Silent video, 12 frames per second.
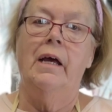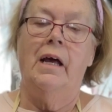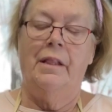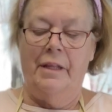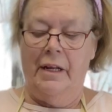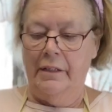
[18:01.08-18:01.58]

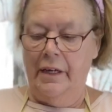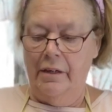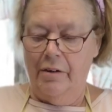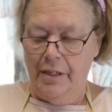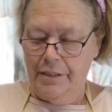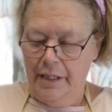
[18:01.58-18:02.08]
and then
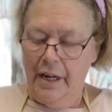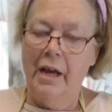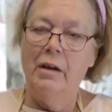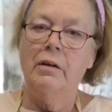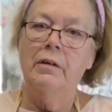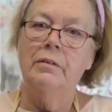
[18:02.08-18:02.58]
later on
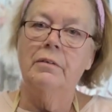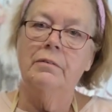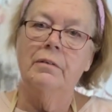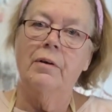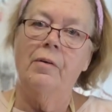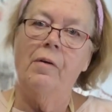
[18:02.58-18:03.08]
today,
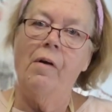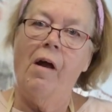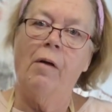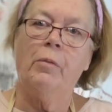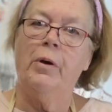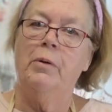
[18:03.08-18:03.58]

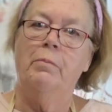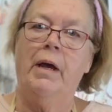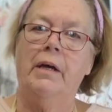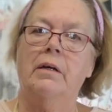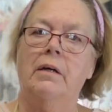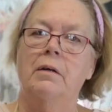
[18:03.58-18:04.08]
I'm going to make